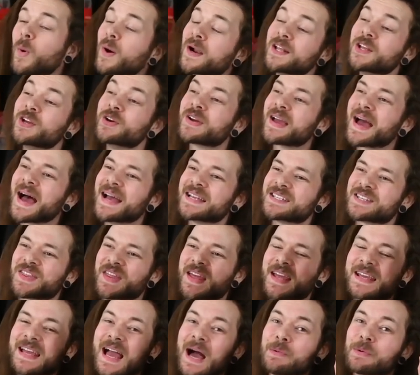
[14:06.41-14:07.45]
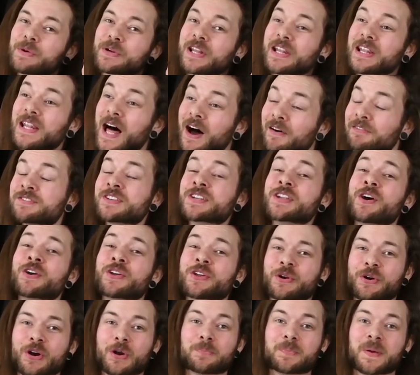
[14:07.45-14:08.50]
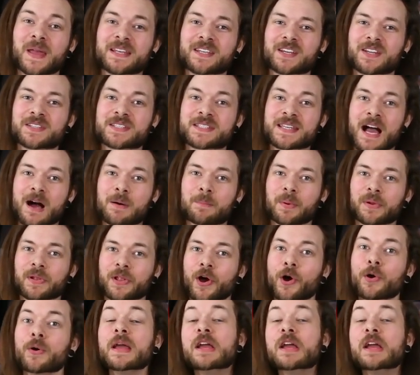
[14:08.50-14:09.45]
what do you guys think? I would love to know your opinions down below.